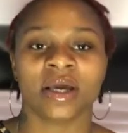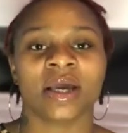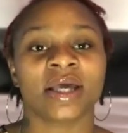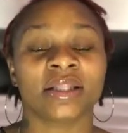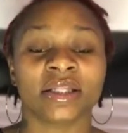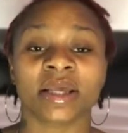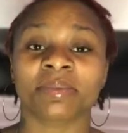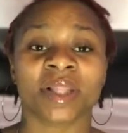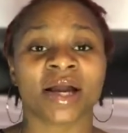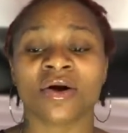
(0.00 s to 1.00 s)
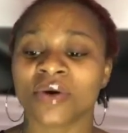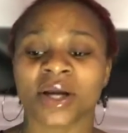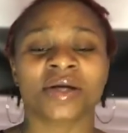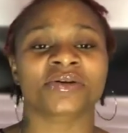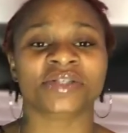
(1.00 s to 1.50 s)
And then they'd be like, oh, I
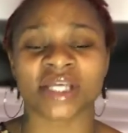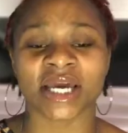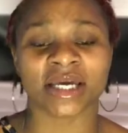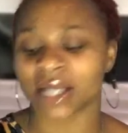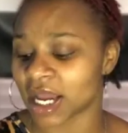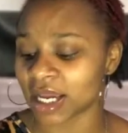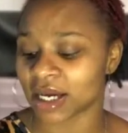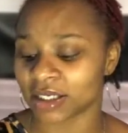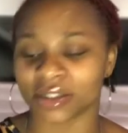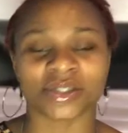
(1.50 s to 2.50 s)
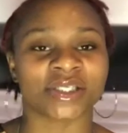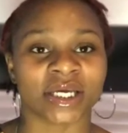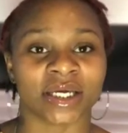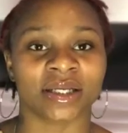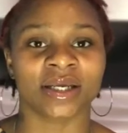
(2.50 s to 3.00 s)
understand. I
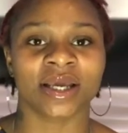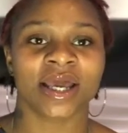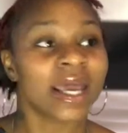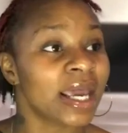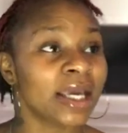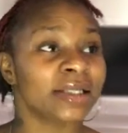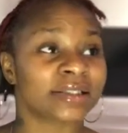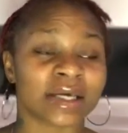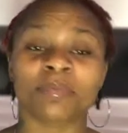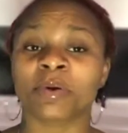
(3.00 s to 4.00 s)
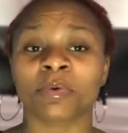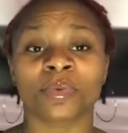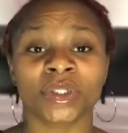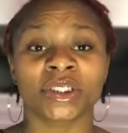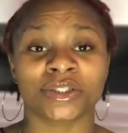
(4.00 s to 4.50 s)
understand. And some people
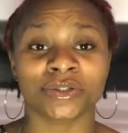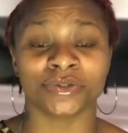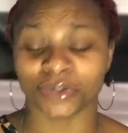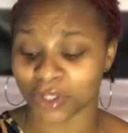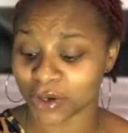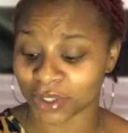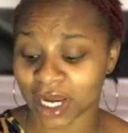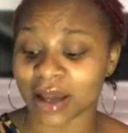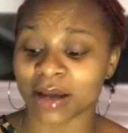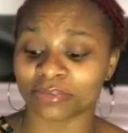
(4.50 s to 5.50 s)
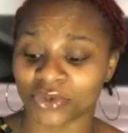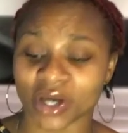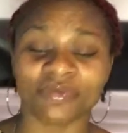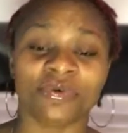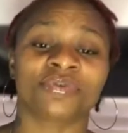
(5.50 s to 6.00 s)
really do, and I'm
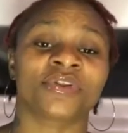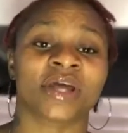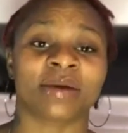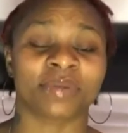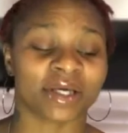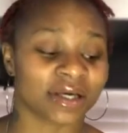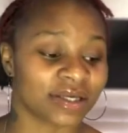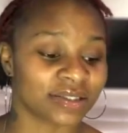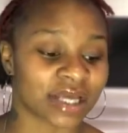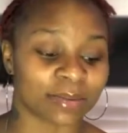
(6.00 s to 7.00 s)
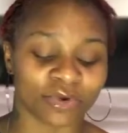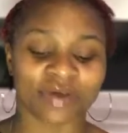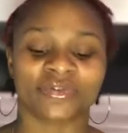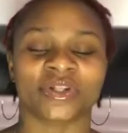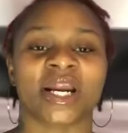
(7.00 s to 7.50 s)
grateful for that, because I'm
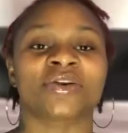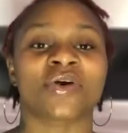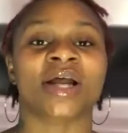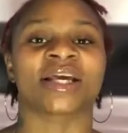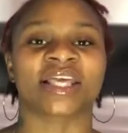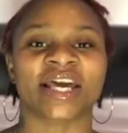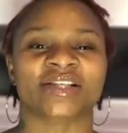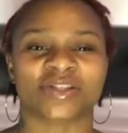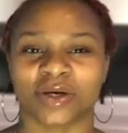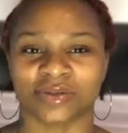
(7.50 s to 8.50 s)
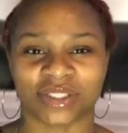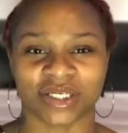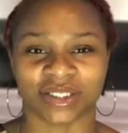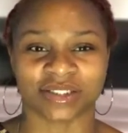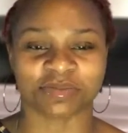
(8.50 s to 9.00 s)
grateful that I know how to catch those
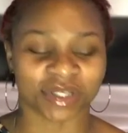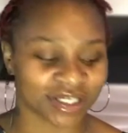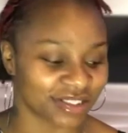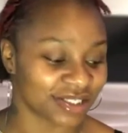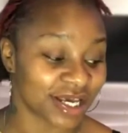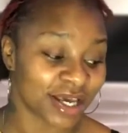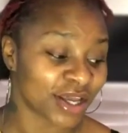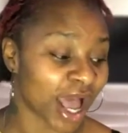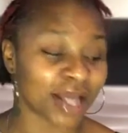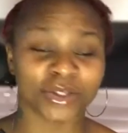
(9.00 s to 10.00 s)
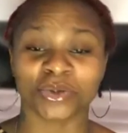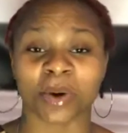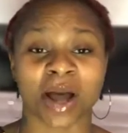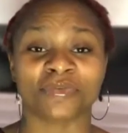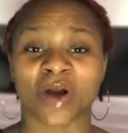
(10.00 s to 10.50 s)
things, because I do.
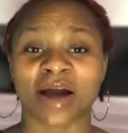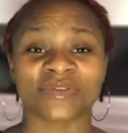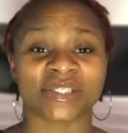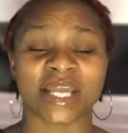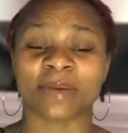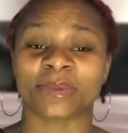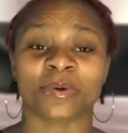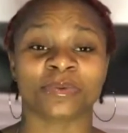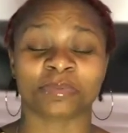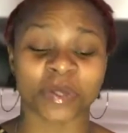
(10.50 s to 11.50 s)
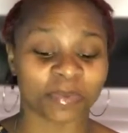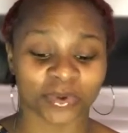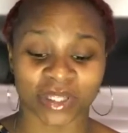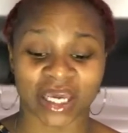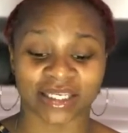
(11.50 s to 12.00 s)
I've snapped on people
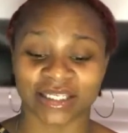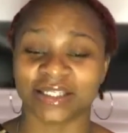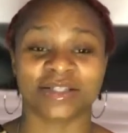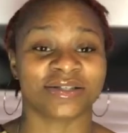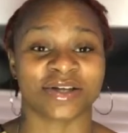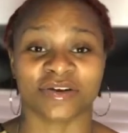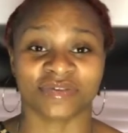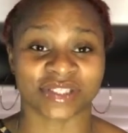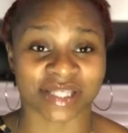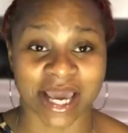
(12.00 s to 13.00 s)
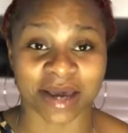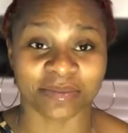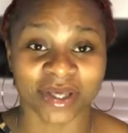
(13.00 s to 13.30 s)
that didn't deserve the snap.